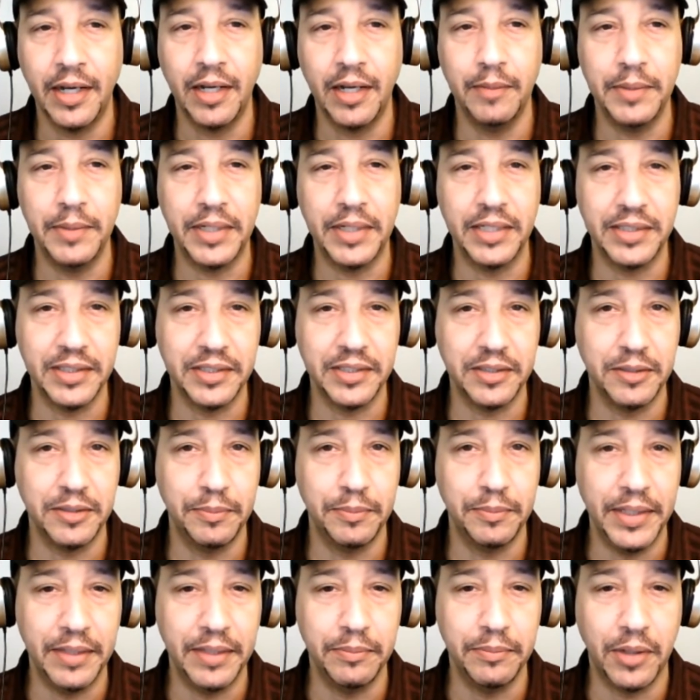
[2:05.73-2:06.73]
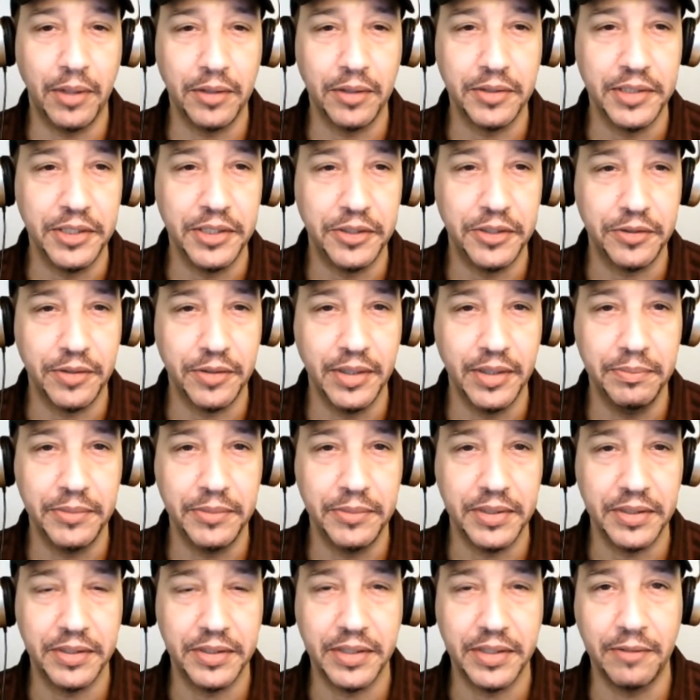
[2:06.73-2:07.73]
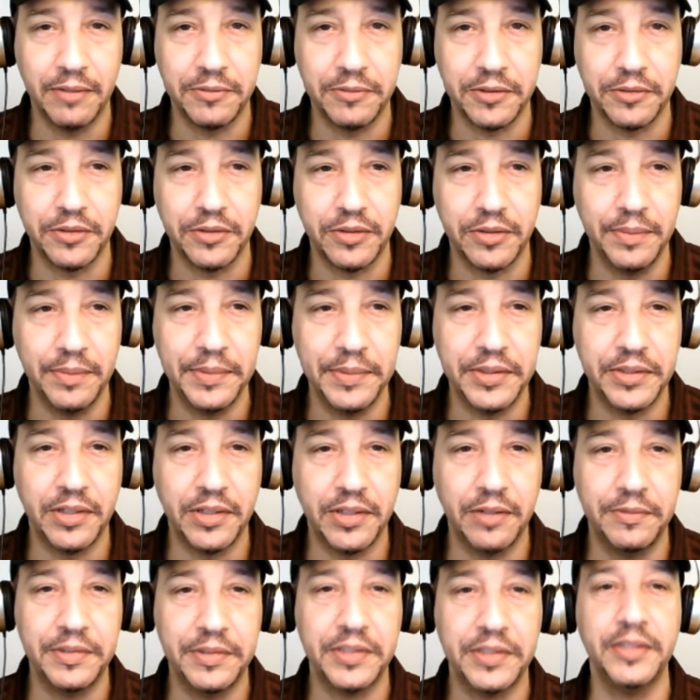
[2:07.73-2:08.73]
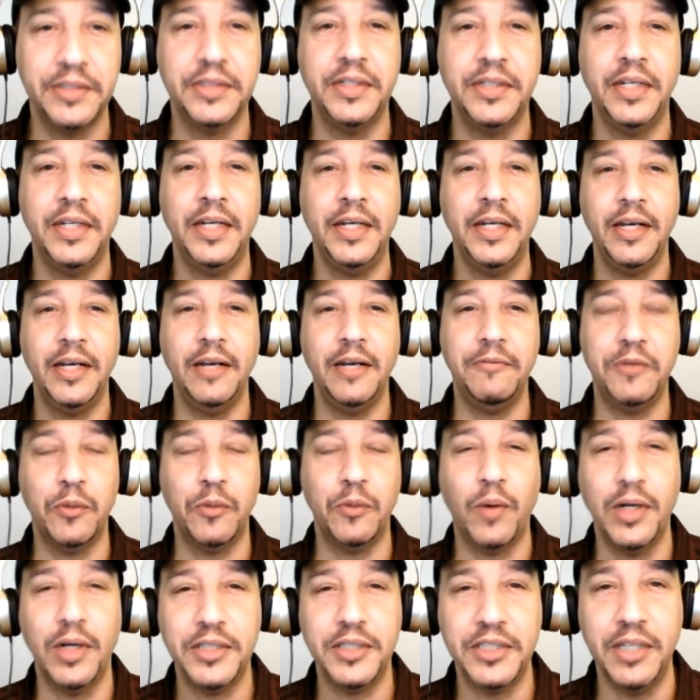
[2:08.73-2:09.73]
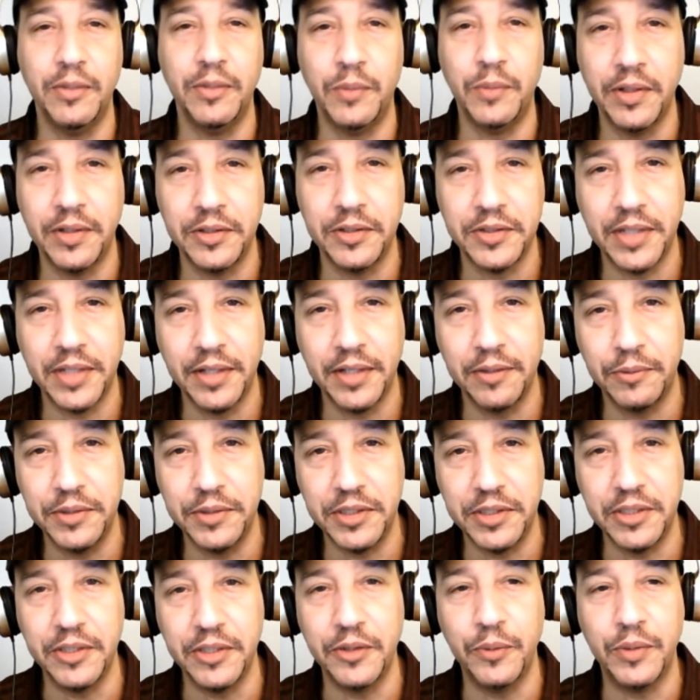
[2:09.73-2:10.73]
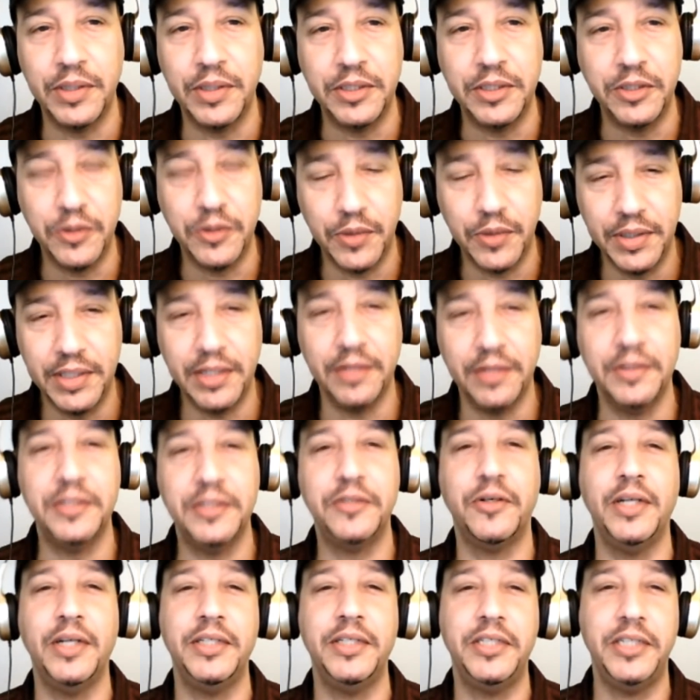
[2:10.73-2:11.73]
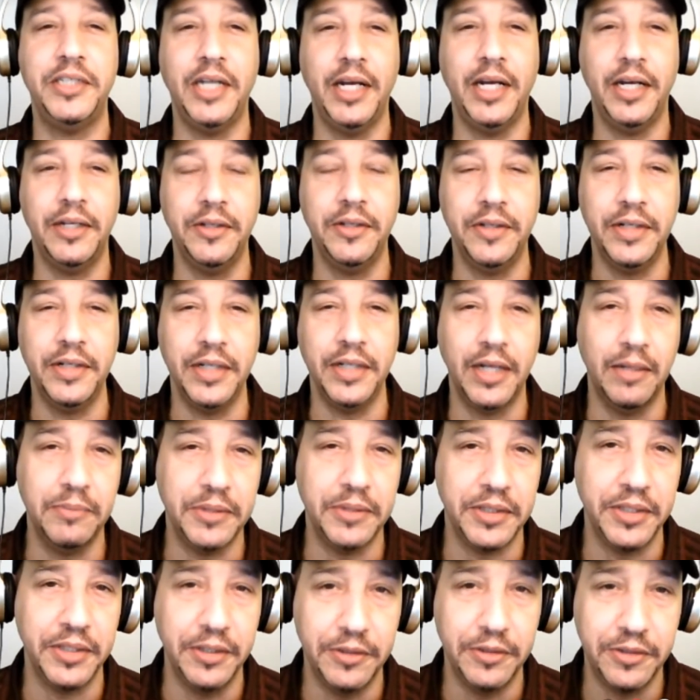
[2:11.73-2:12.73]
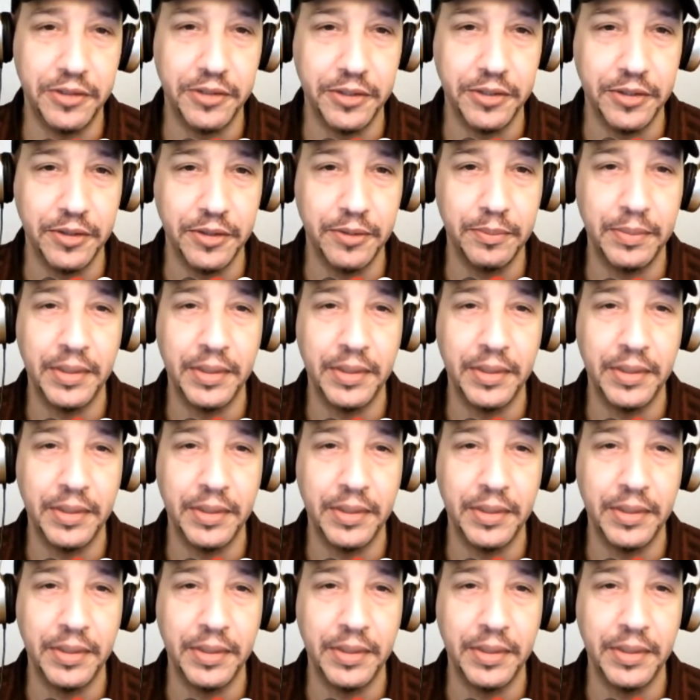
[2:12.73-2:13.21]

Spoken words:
Because this is being multi-streamed to several streaming services. If you're watching on one of those other ones and you want to join in on the chat, you can come to YouTube